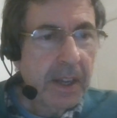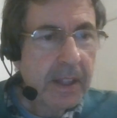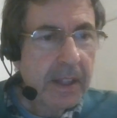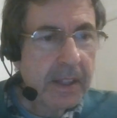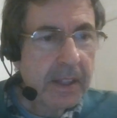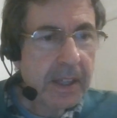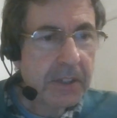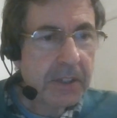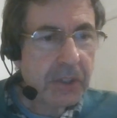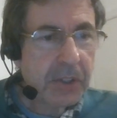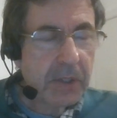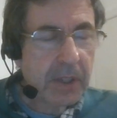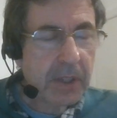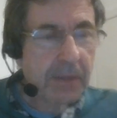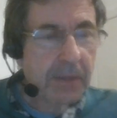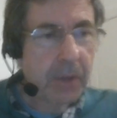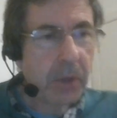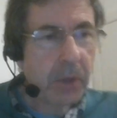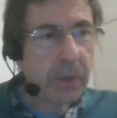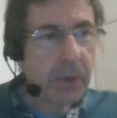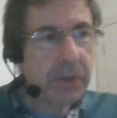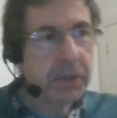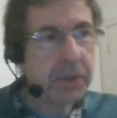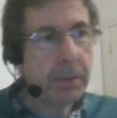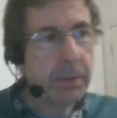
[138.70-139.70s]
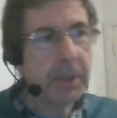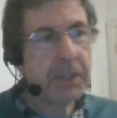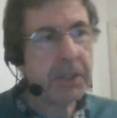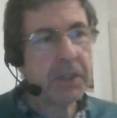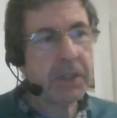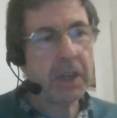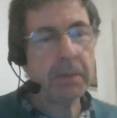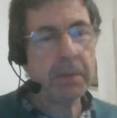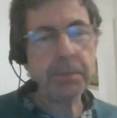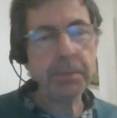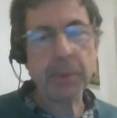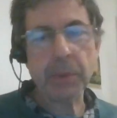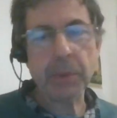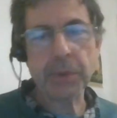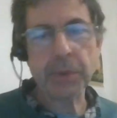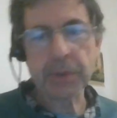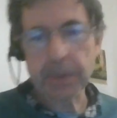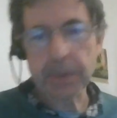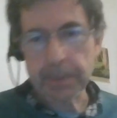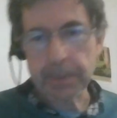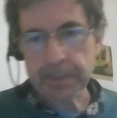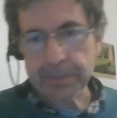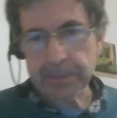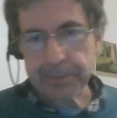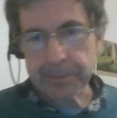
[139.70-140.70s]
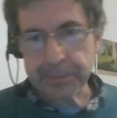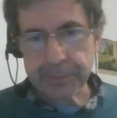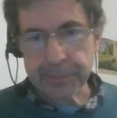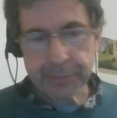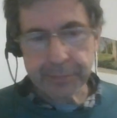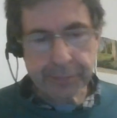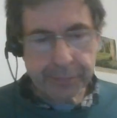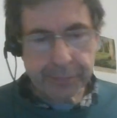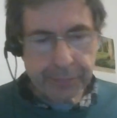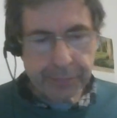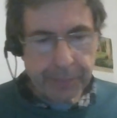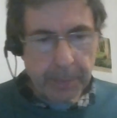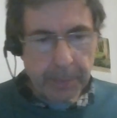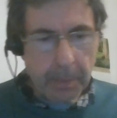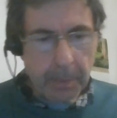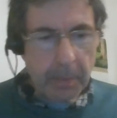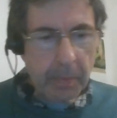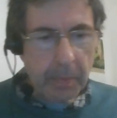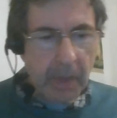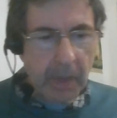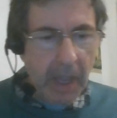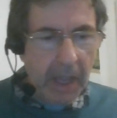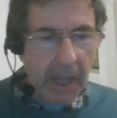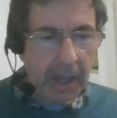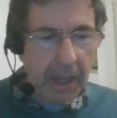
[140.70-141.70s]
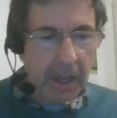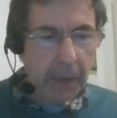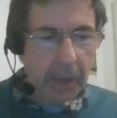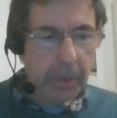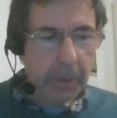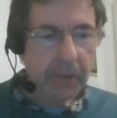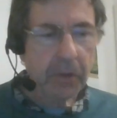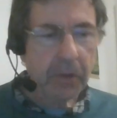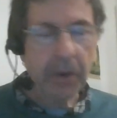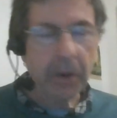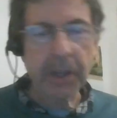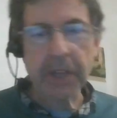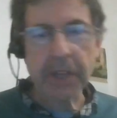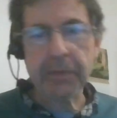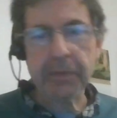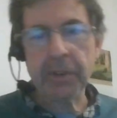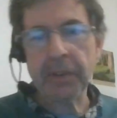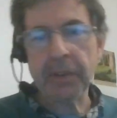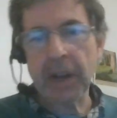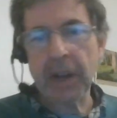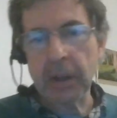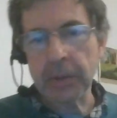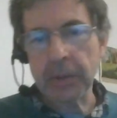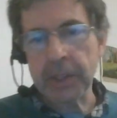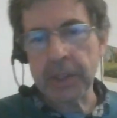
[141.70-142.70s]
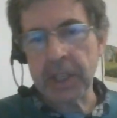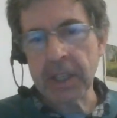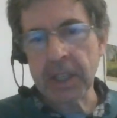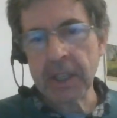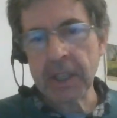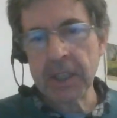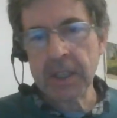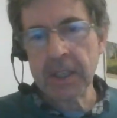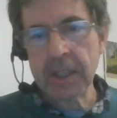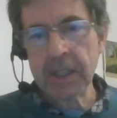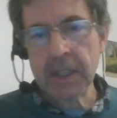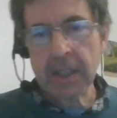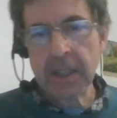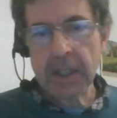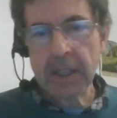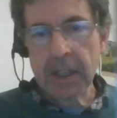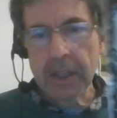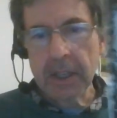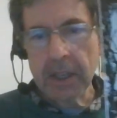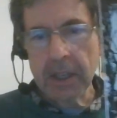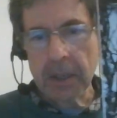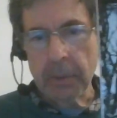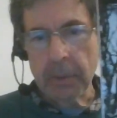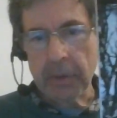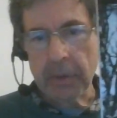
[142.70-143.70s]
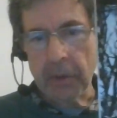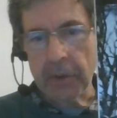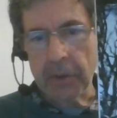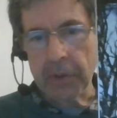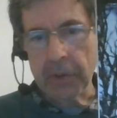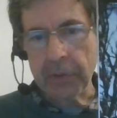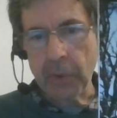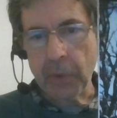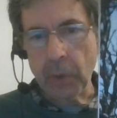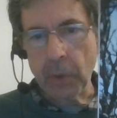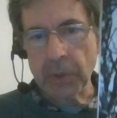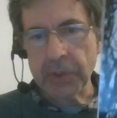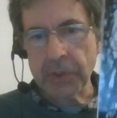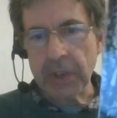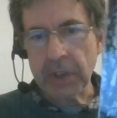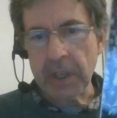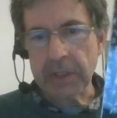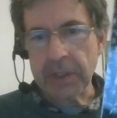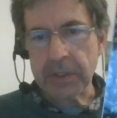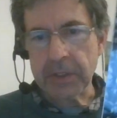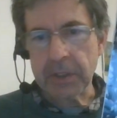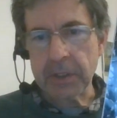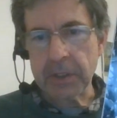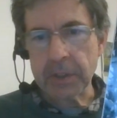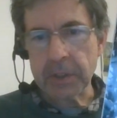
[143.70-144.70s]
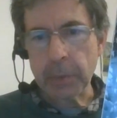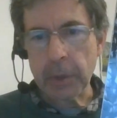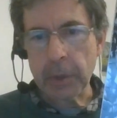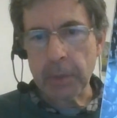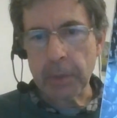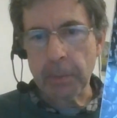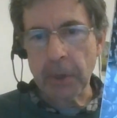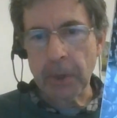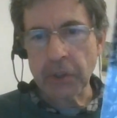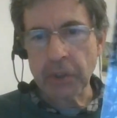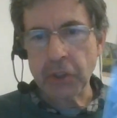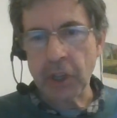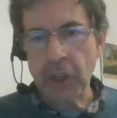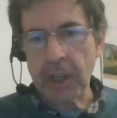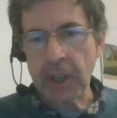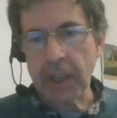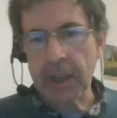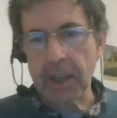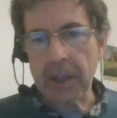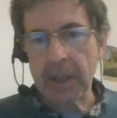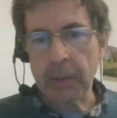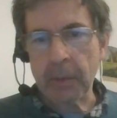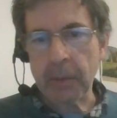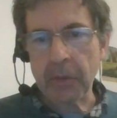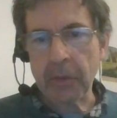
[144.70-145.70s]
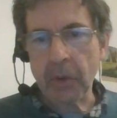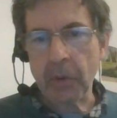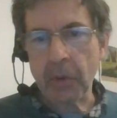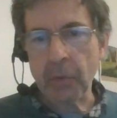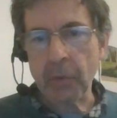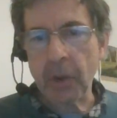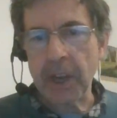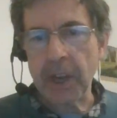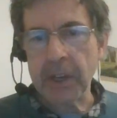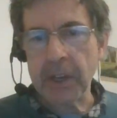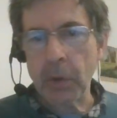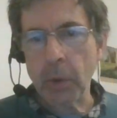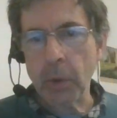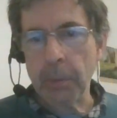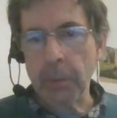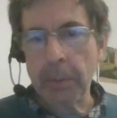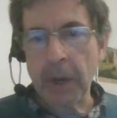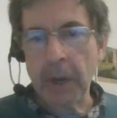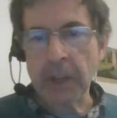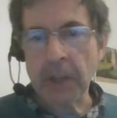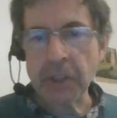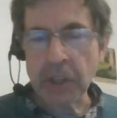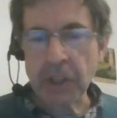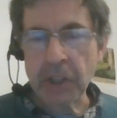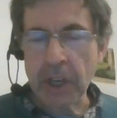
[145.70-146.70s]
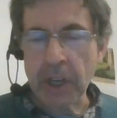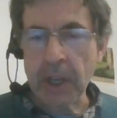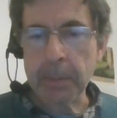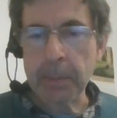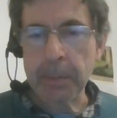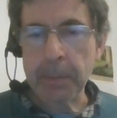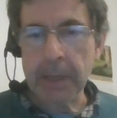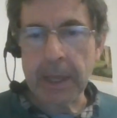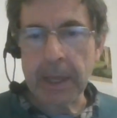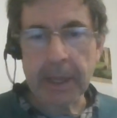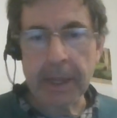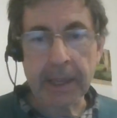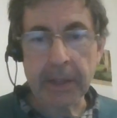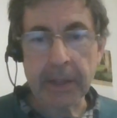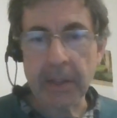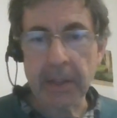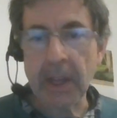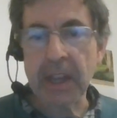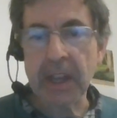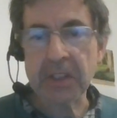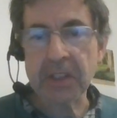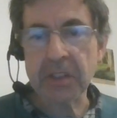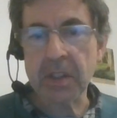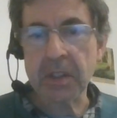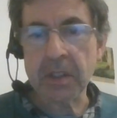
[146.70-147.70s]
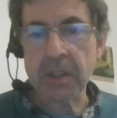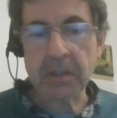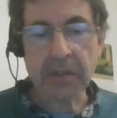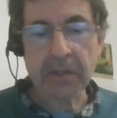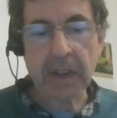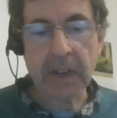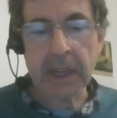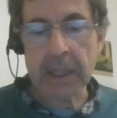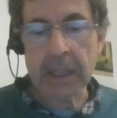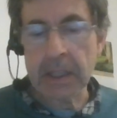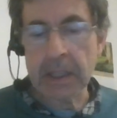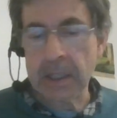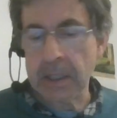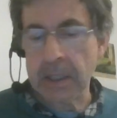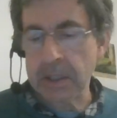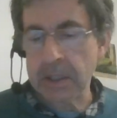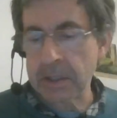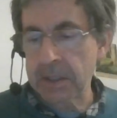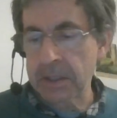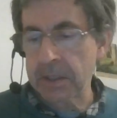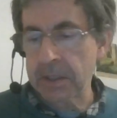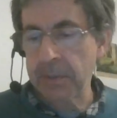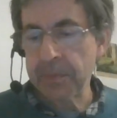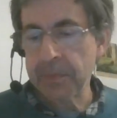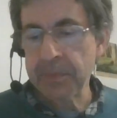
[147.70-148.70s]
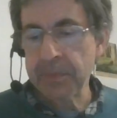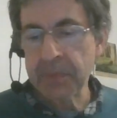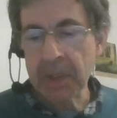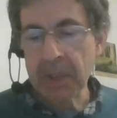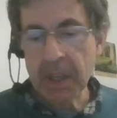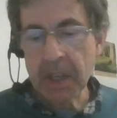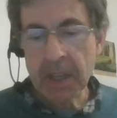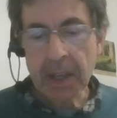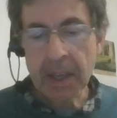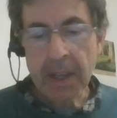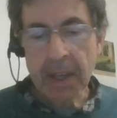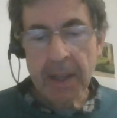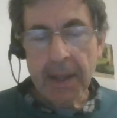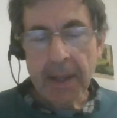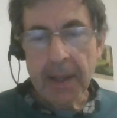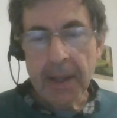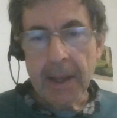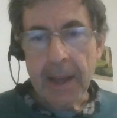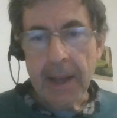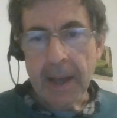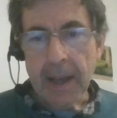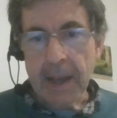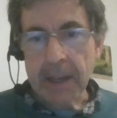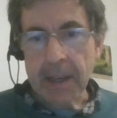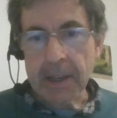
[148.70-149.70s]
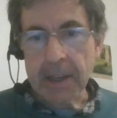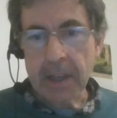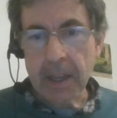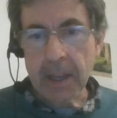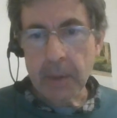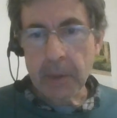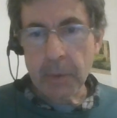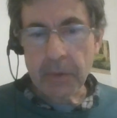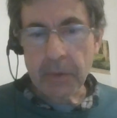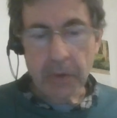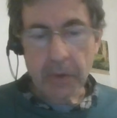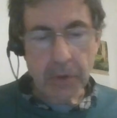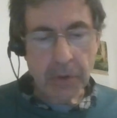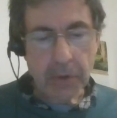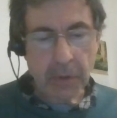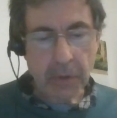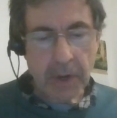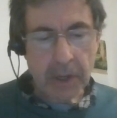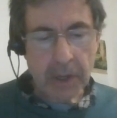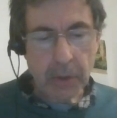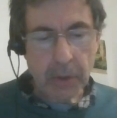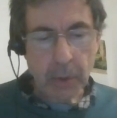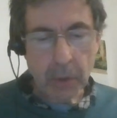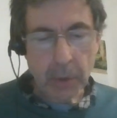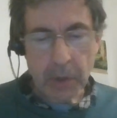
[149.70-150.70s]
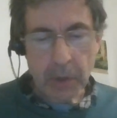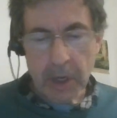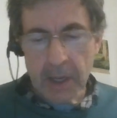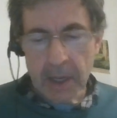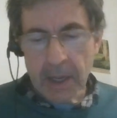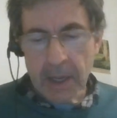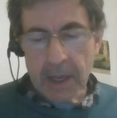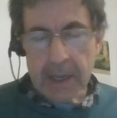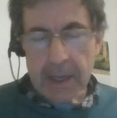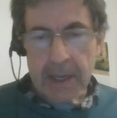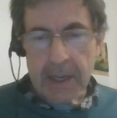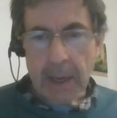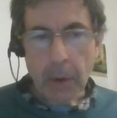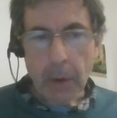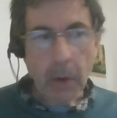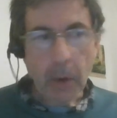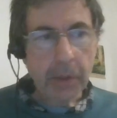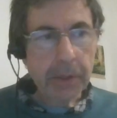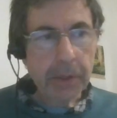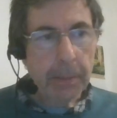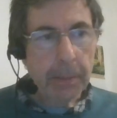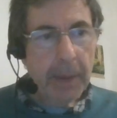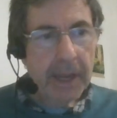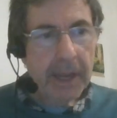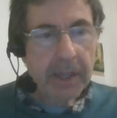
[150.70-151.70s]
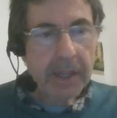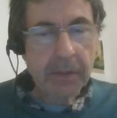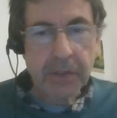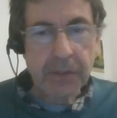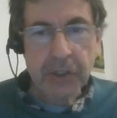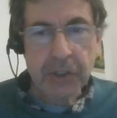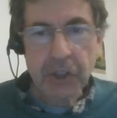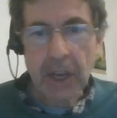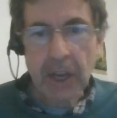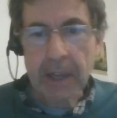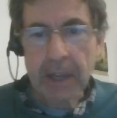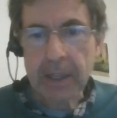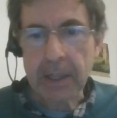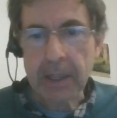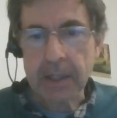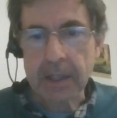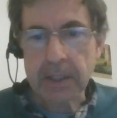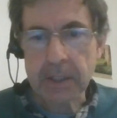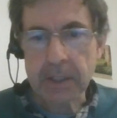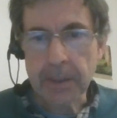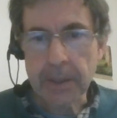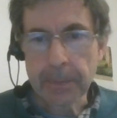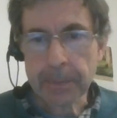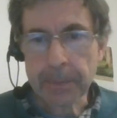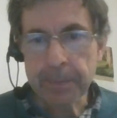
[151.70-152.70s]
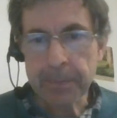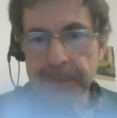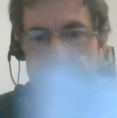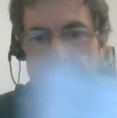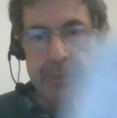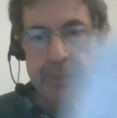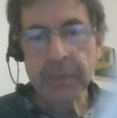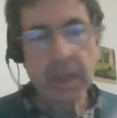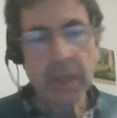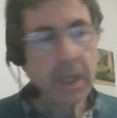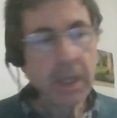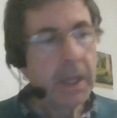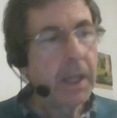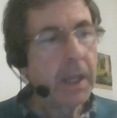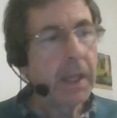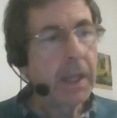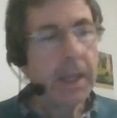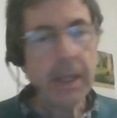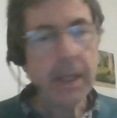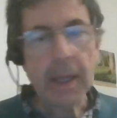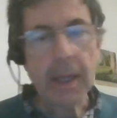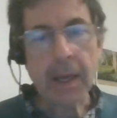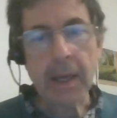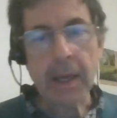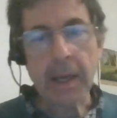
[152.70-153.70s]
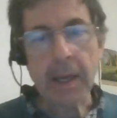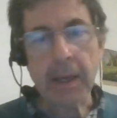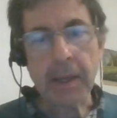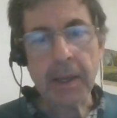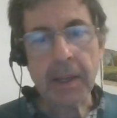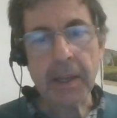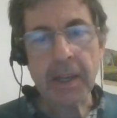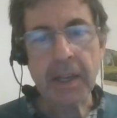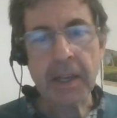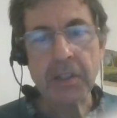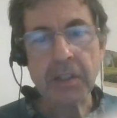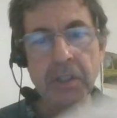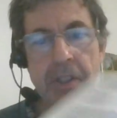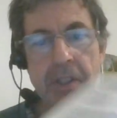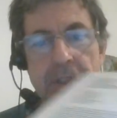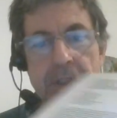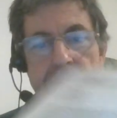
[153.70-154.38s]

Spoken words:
let's just have a look at some examples. We've got here Vivaldi, we've got the Four Seasons with Munchinger, and we've got Reinhold Barchet playing, the excellent violinist. And here we've got the record. Now on the back of the jacket, it actually